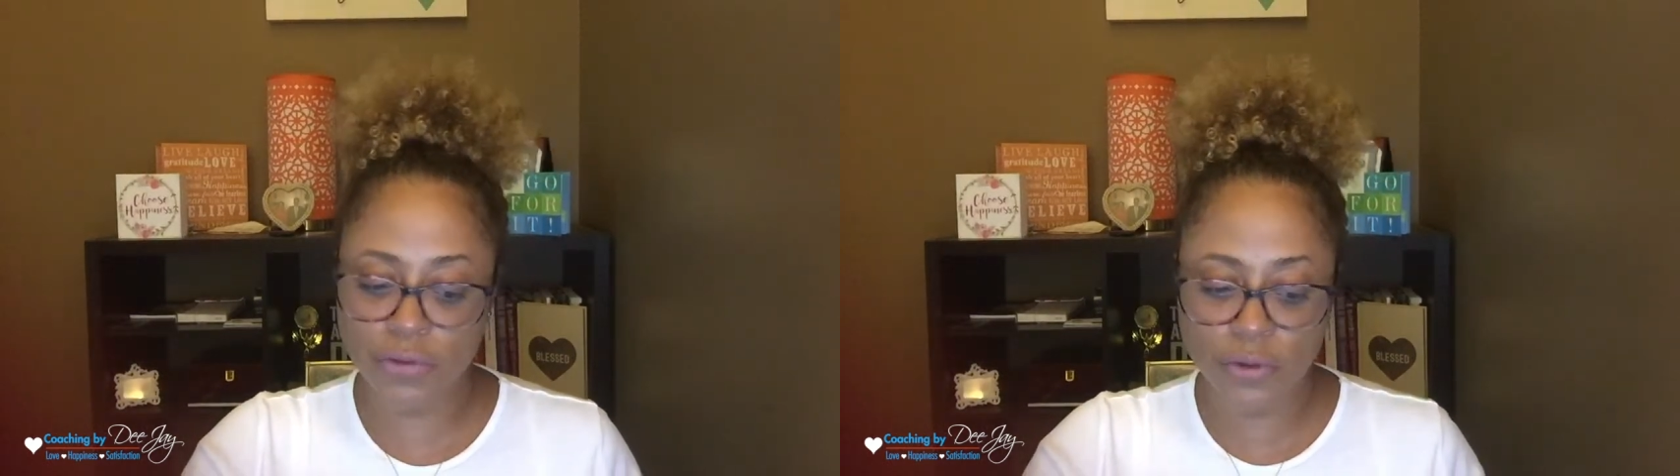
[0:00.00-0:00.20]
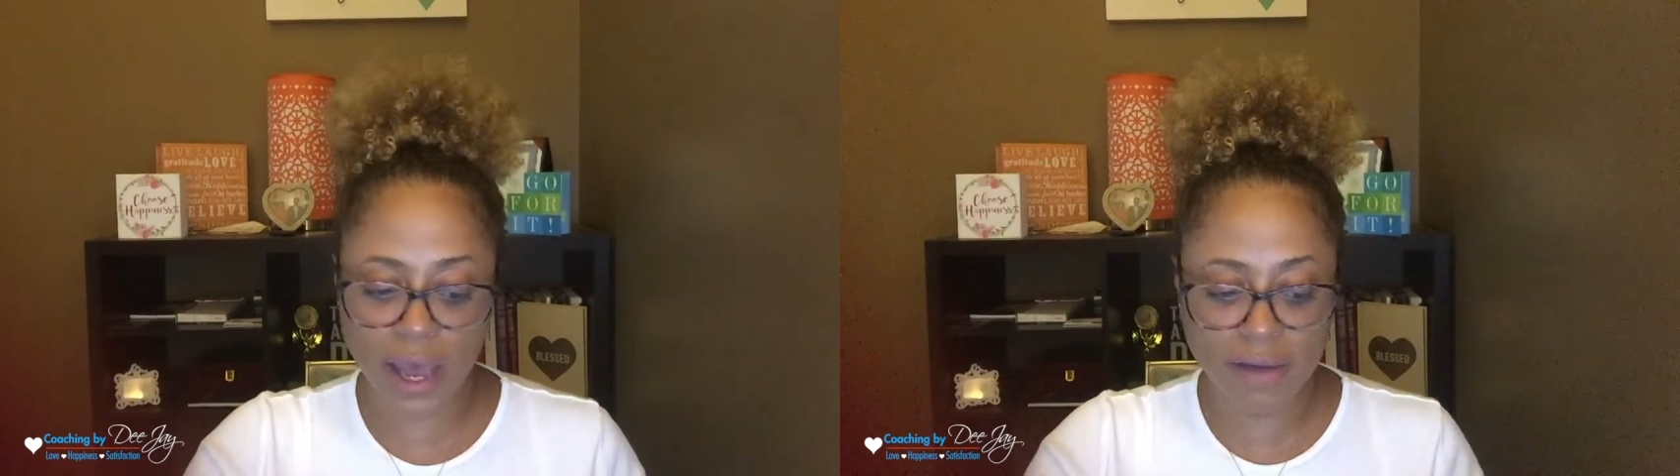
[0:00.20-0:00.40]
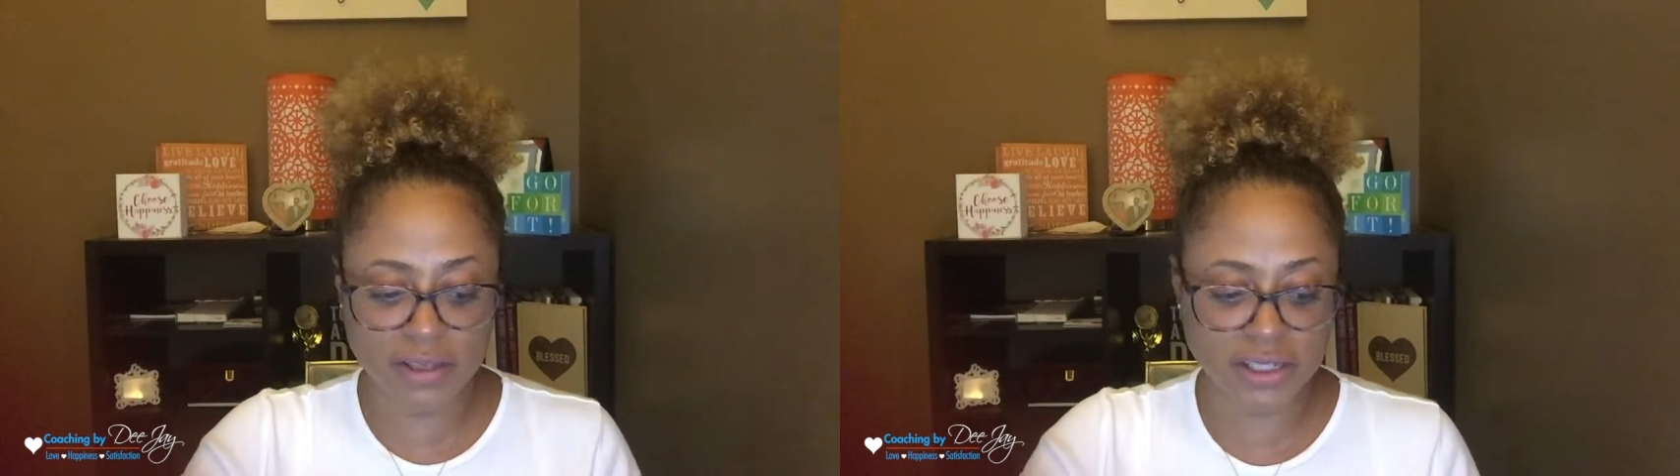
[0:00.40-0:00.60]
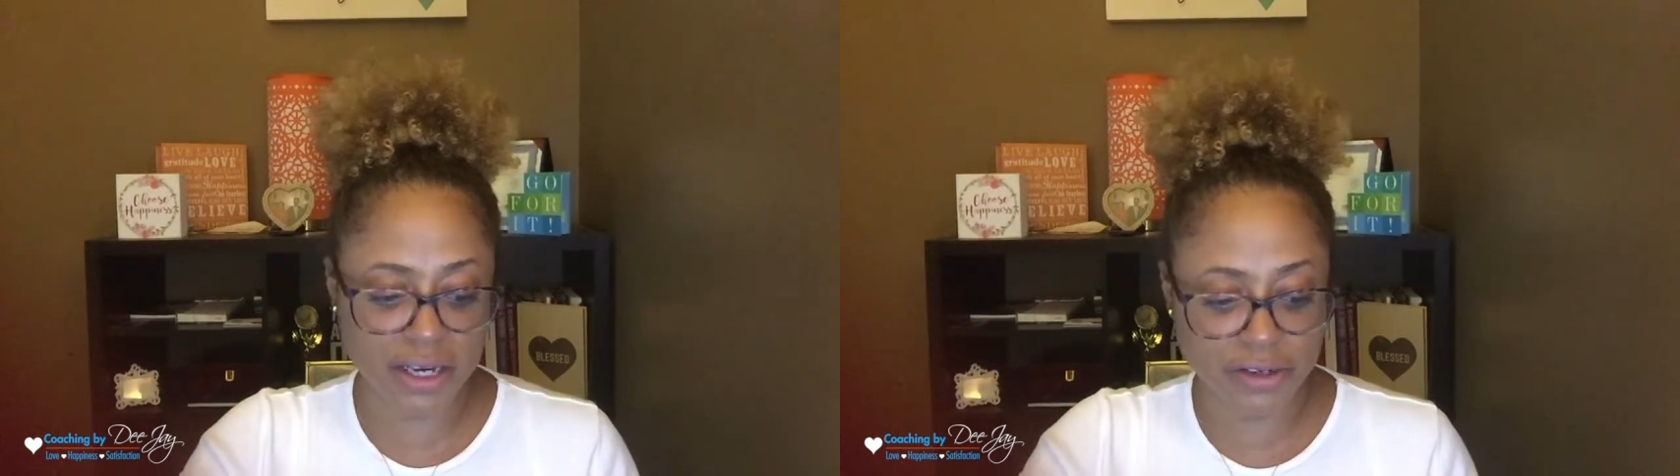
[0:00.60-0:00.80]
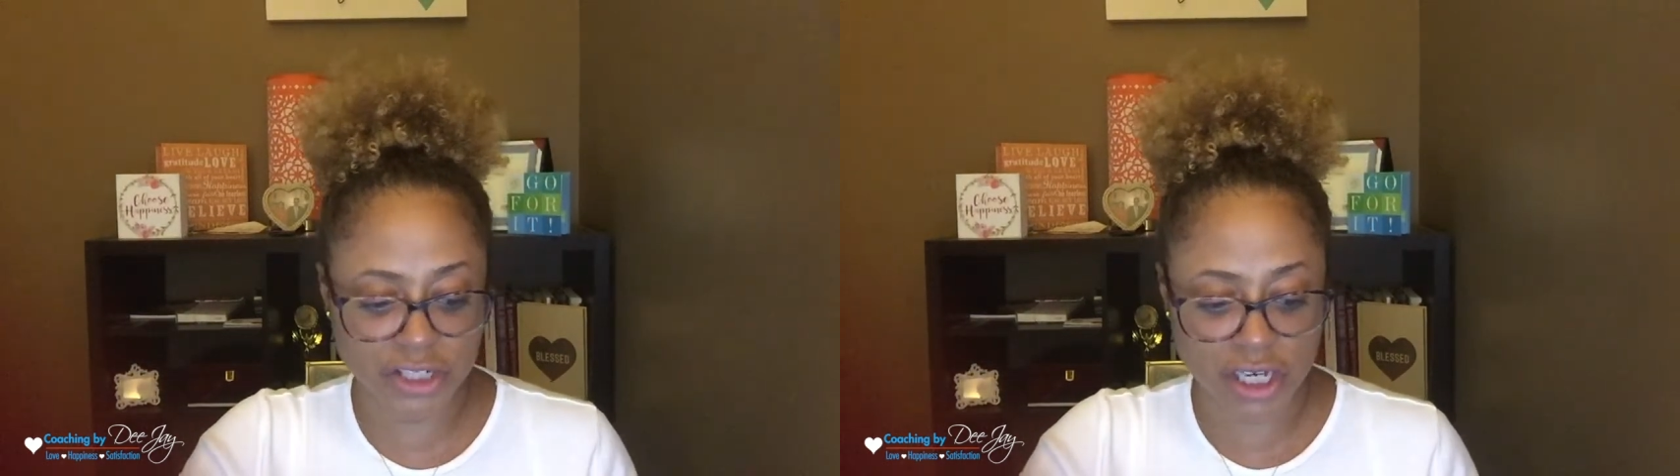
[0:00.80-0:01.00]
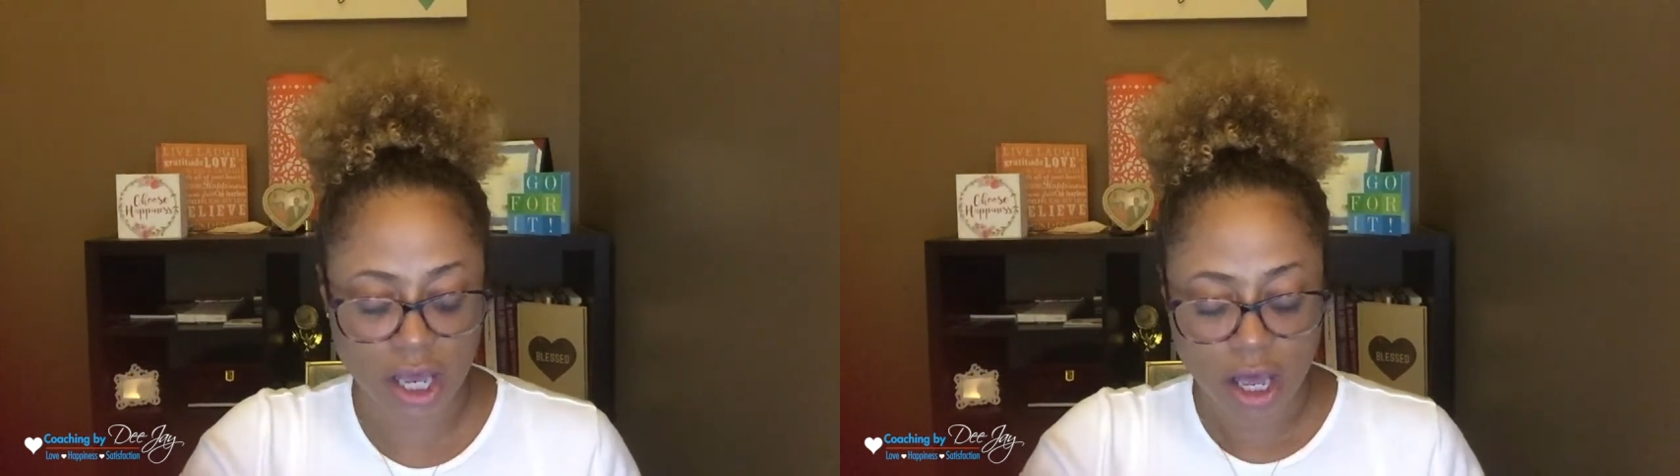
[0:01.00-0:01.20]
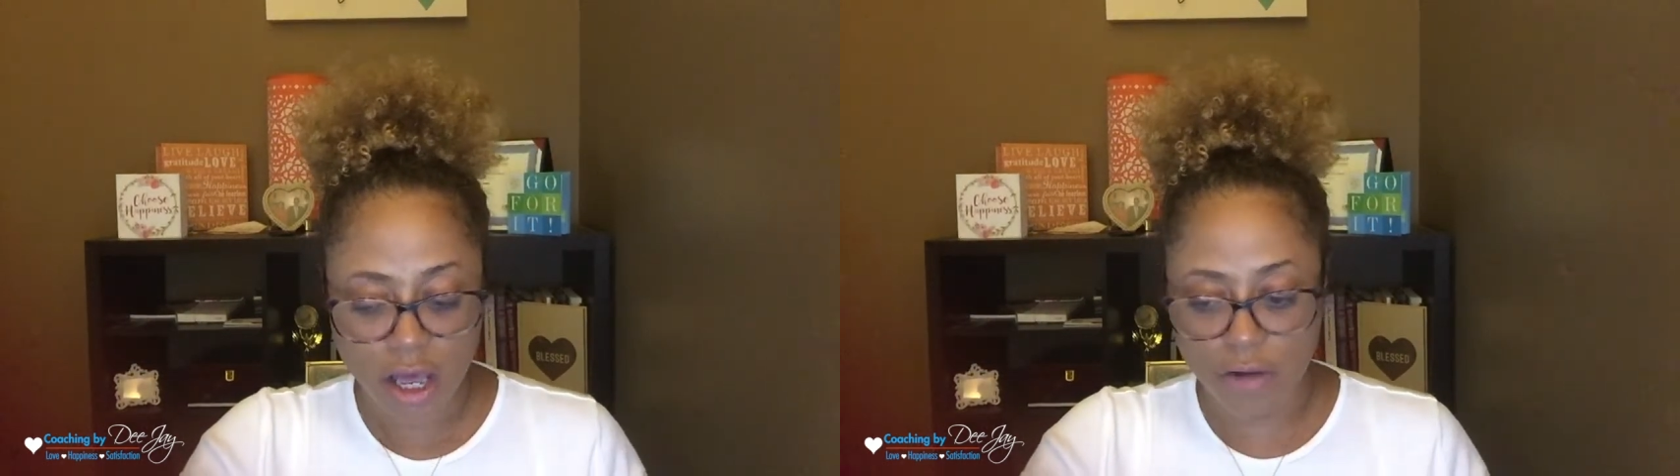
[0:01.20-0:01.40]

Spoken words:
if you have this energy